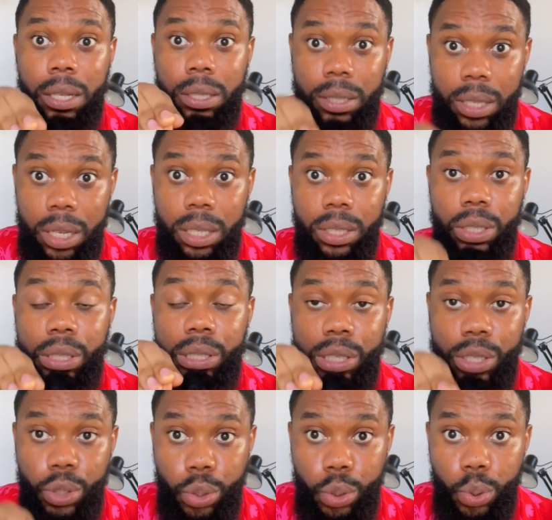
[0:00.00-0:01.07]
the
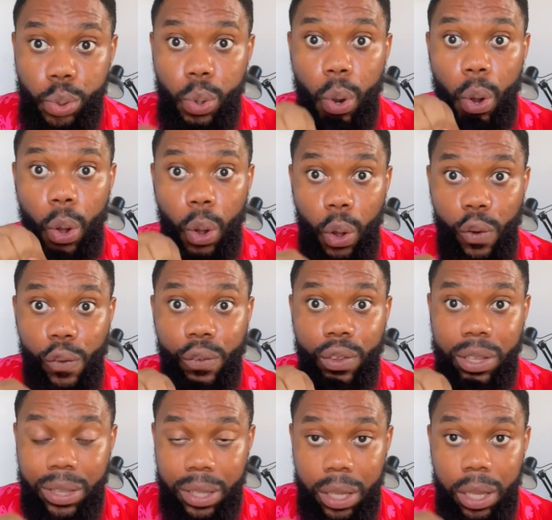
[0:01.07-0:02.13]
tissue of
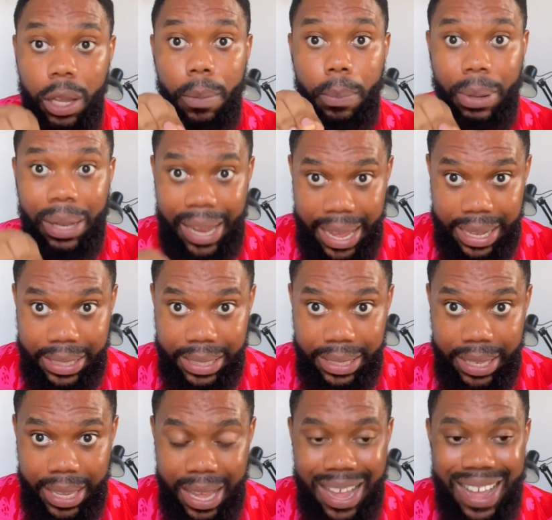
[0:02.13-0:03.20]
the
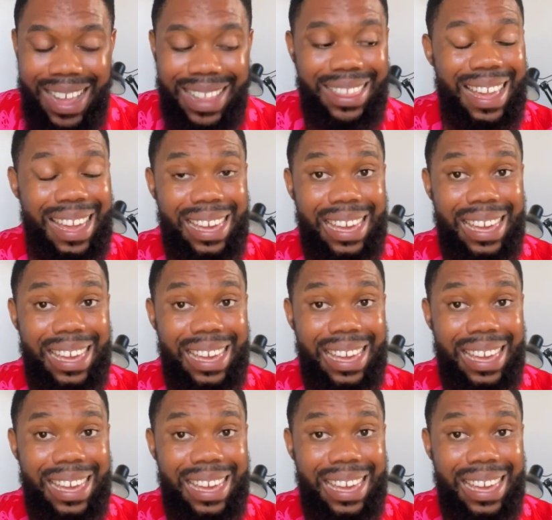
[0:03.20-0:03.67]
plant. They